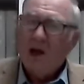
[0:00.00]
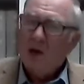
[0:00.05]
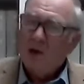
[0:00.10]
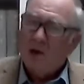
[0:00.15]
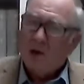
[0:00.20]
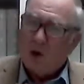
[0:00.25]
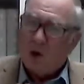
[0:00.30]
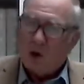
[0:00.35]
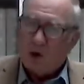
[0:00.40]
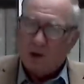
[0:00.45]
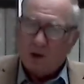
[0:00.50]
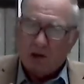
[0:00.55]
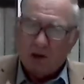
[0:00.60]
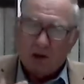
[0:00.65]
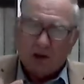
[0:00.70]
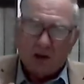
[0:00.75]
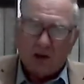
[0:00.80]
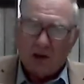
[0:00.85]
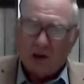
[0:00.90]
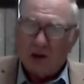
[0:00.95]
talked
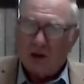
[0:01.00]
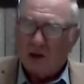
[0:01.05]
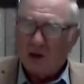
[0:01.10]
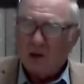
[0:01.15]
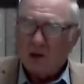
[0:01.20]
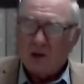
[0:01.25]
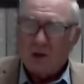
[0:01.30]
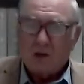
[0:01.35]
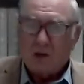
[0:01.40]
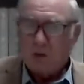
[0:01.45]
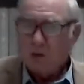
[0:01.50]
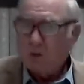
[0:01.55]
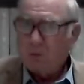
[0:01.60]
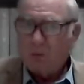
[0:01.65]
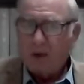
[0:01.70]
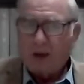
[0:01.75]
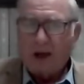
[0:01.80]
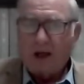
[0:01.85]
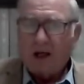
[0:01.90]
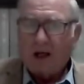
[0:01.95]
a
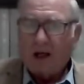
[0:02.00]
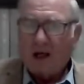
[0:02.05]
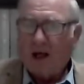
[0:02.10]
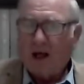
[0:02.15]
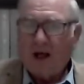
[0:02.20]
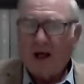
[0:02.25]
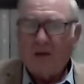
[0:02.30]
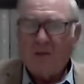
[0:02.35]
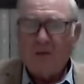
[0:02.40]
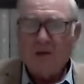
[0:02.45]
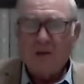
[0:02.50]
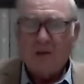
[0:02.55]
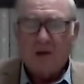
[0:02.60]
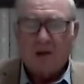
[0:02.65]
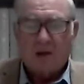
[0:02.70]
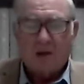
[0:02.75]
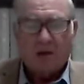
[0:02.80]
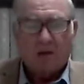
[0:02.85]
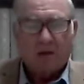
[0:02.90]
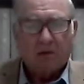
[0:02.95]
Germanic language,
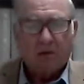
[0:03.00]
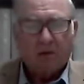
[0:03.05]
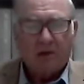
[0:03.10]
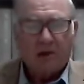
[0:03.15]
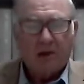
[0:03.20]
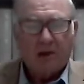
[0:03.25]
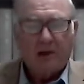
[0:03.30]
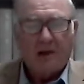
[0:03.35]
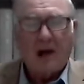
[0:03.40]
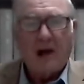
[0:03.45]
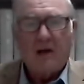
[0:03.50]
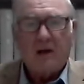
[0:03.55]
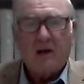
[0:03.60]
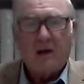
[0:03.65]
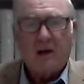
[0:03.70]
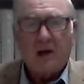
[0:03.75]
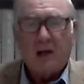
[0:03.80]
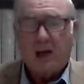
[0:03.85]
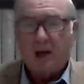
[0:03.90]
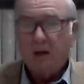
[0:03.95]
another one
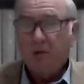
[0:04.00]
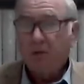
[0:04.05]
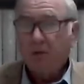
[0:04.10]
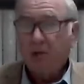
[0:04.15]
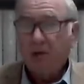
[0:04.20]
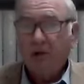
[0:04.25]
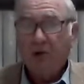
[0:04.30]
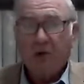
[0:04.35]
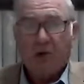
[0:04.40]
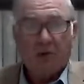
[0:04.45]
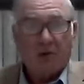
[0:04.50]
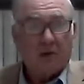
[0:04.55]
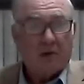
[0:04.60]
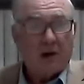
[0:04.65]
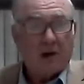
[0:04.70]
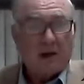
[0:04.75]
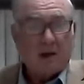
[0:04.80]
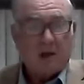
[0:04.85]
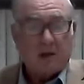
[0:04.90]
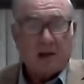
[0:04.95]
Italian language or
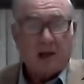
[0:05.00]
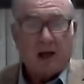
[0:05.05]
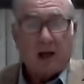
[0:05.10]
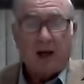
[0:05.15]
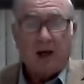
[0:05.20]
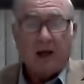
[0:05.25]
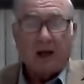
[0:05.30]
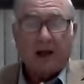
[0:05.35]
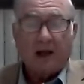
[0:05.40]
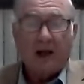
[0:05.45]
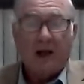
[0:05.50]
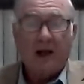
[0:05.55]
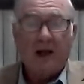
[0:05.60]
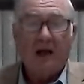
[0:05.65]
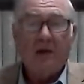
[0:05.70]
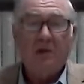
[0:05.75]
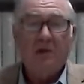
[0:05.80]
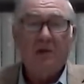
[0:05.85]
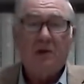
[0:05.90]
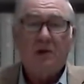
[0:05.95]
Asiatic
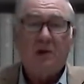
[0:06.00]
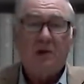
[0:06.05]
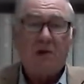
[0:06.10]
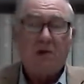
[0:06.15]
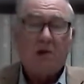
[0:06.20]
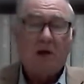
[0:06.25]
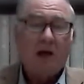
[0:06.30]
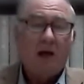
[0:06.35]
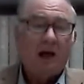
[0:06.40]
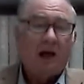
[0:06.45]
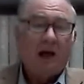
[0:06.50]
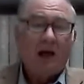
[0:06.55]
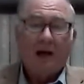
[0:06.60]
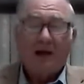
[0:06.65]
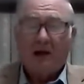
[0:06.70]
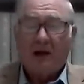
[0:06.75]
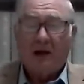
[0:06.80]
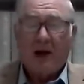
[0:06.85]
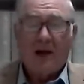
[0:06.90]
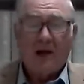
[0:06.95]
language, and
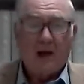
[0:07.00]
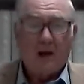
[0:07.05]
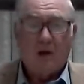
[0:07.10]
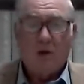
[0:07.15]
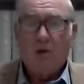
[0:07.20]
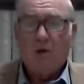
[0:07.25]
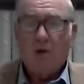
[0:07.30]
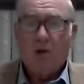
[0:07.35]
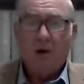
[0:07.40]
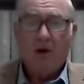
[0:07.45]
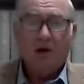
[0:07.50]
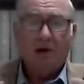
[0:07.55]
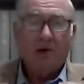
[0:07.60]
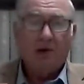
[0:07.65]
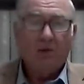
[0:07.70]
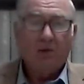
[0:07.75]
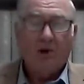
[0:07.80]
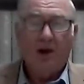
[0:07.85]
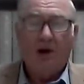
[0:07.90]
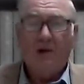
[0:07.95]
they kind of coalesced
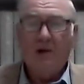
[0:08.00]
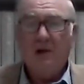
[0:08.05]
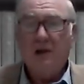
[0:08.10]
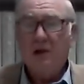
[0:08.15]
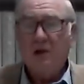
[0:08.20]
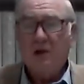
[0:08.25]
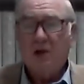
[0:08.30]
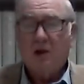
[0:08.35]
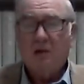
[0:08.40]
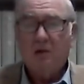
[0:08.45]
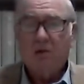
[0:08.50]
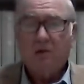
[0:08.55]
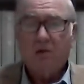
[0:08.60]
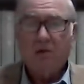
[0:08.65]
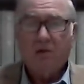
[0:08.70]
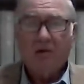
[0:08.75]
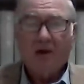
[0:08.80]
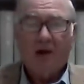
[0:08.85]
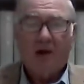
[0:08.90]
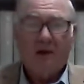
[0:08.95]
around each
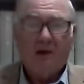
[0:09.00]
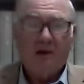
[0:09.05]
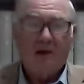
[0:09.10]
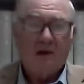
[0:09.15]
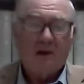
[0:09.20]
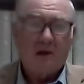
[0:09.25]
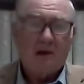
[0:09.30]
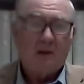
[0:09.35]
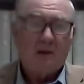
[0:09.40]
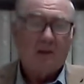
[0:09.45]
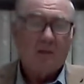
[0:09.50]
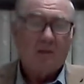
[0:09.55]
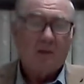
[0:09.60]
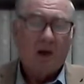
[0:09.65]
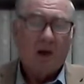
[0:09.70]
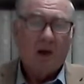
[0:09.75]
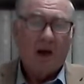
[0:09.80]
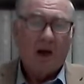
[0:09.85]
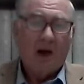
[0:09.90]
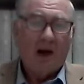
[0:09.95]
other, and
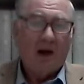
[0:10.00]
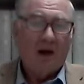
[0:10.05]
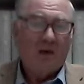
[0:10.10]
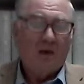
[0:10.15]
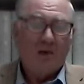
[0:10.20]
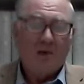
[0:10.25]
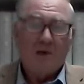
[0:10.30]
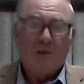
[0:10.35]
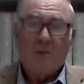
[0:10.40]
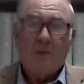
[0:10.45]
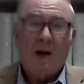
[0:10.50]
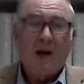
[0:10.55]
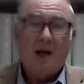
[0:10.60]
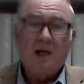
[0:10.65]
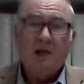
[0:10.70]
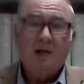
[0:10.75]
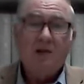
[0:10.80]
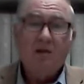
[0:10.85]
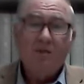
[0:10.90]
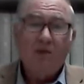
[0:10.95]
there was a
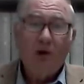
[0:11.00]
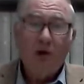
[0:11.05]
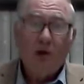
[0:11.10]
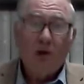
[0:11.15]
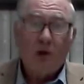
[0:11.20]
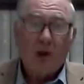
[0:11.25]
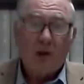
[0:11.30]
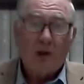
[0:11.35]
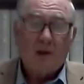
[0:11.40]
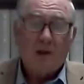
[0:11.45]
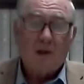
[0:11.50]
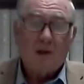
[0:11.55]
mass confusion.